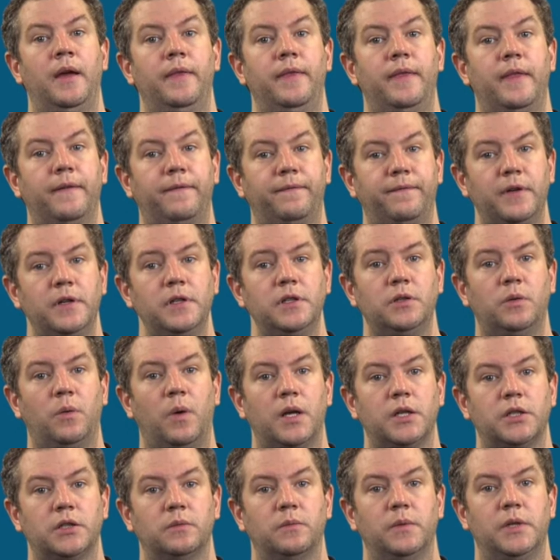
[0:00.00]
The first
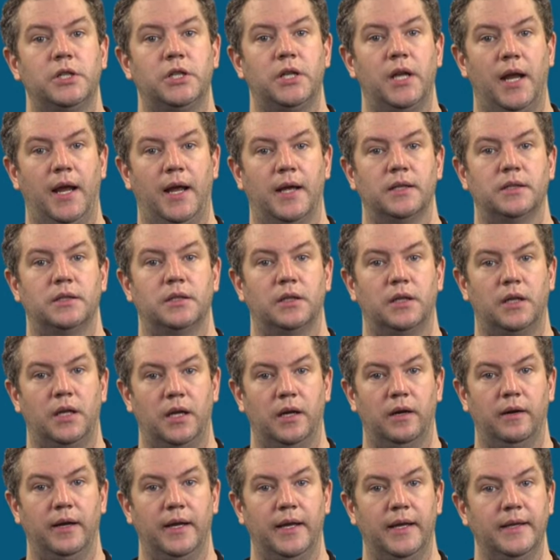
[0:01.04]
question we should answer
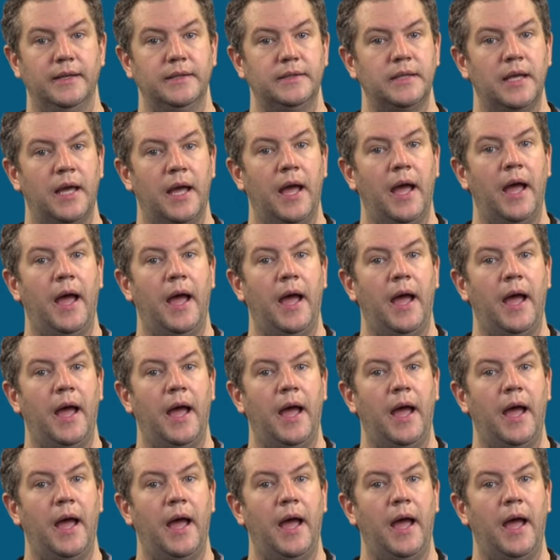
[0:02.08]
here is,